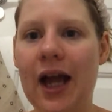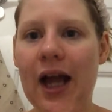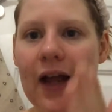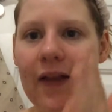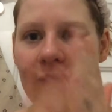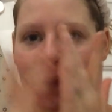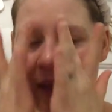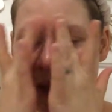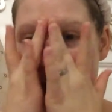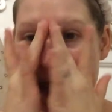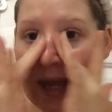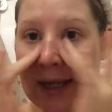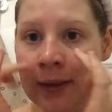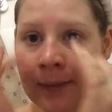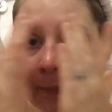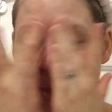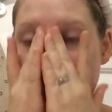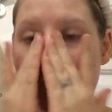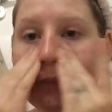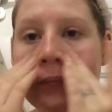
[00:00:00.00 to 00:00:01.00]
And
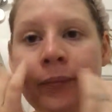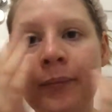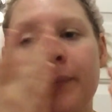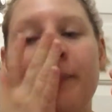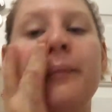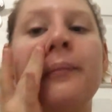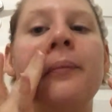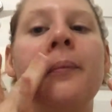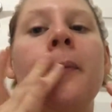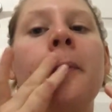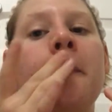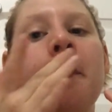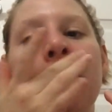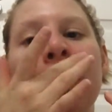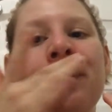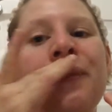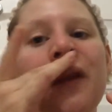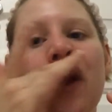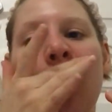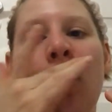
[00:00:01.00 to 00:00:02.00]
then,
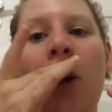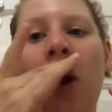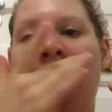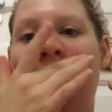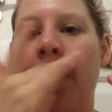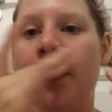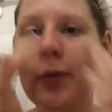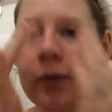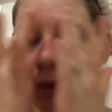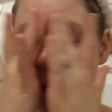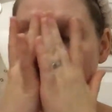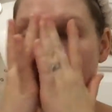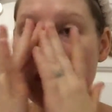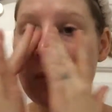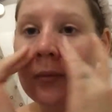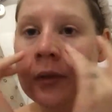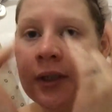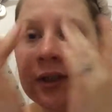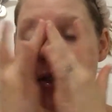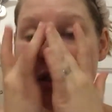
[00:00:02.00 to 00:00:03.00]
what I would
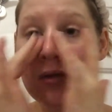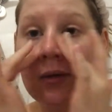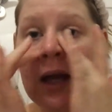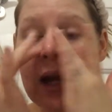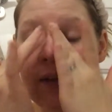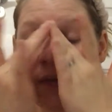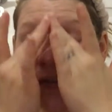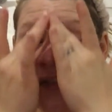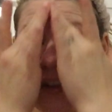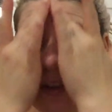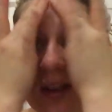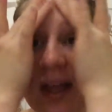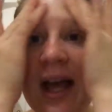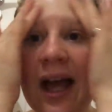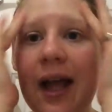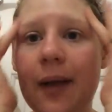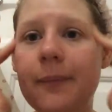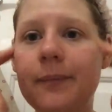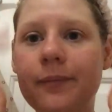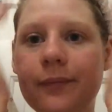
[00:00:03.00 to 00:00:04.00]
normally do after
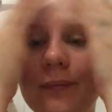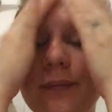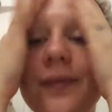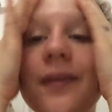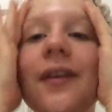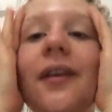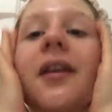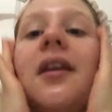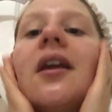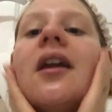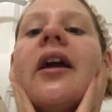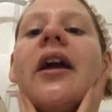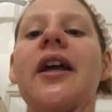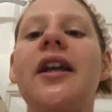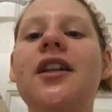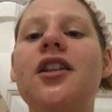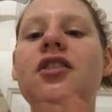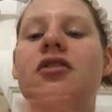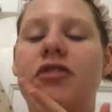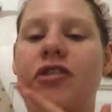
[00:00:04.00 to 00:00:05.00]
that
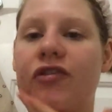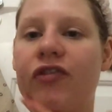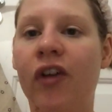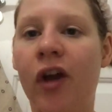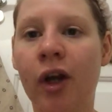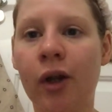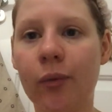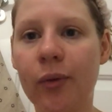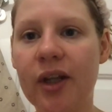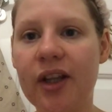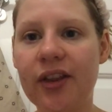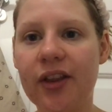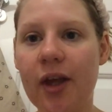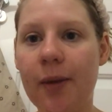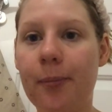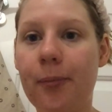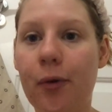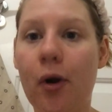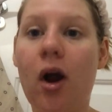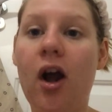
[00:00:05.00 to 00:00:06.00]
is just follow with a
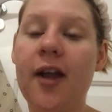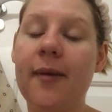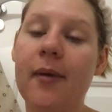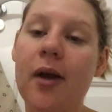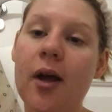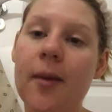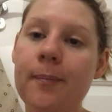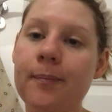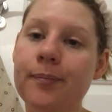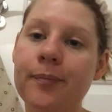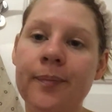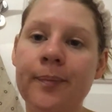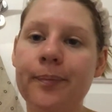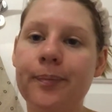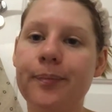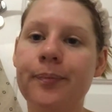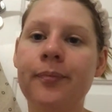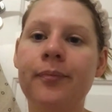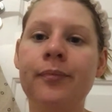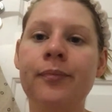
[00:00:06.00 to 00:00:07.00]
primer.
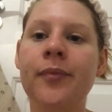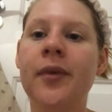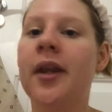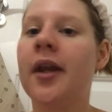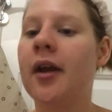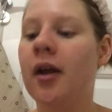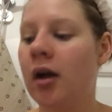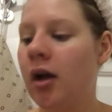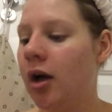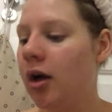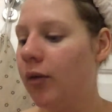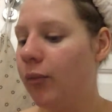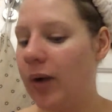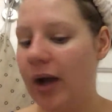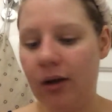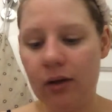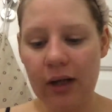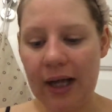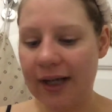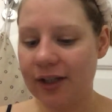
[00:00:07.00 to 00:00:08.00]

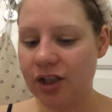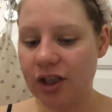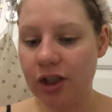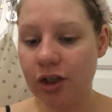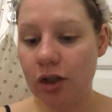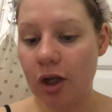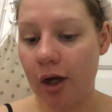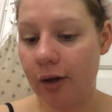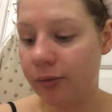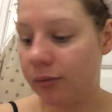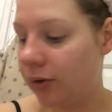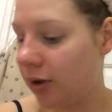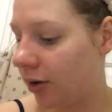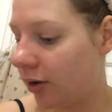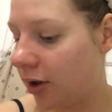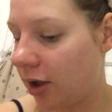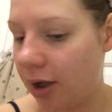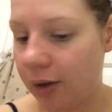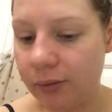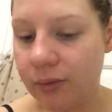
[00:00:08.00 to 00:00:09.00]
Well, actually, no.
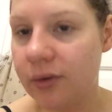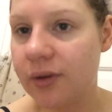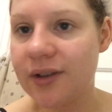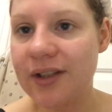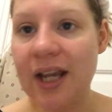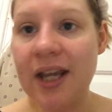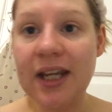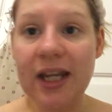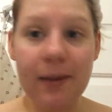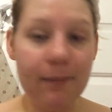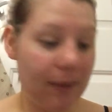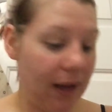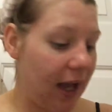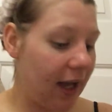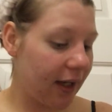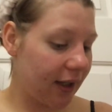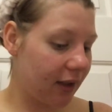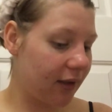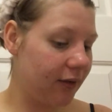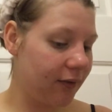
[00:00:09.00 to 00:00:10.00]
Take it
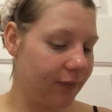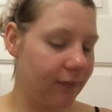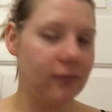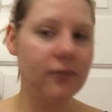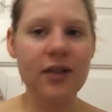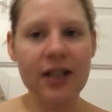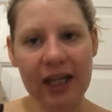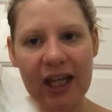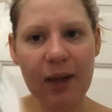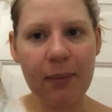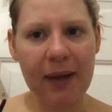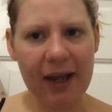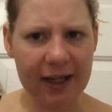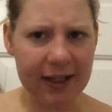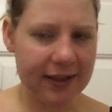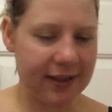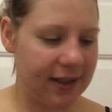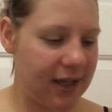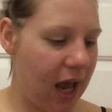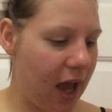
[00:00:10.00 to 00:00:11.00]
back
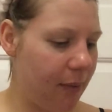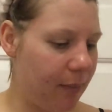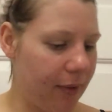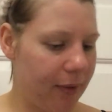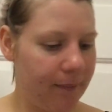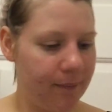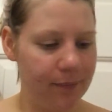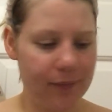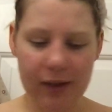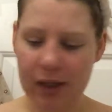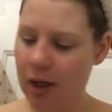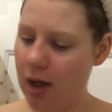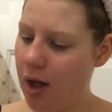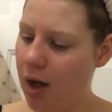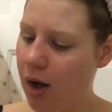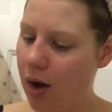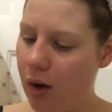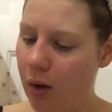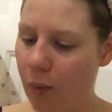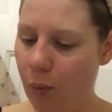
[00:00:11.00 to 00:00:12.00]
a step.
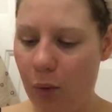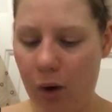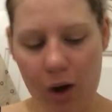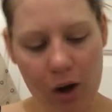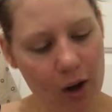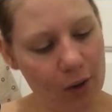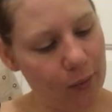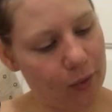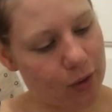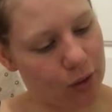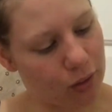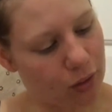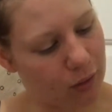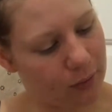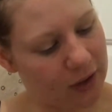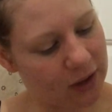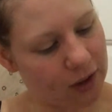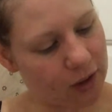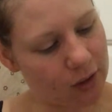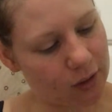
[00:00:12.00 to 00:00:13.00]
What I would
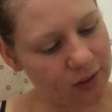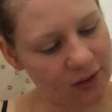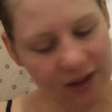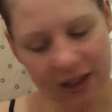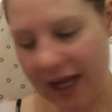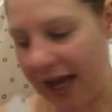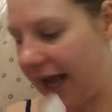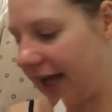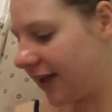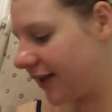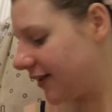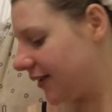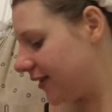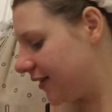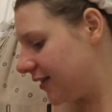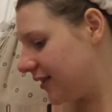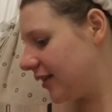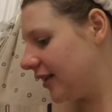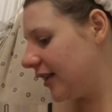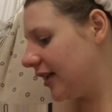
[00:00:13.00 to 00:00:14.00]
normally use
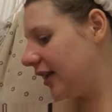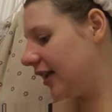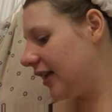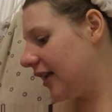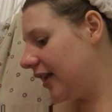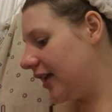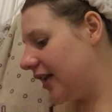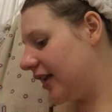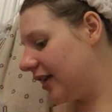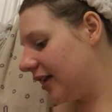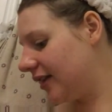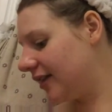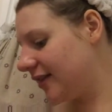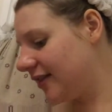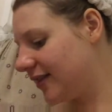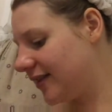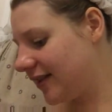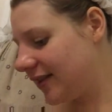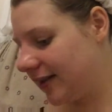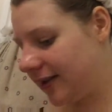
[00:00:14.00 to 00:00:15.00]
next
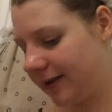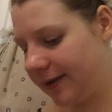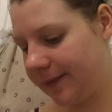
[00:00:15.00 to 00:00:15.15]
is,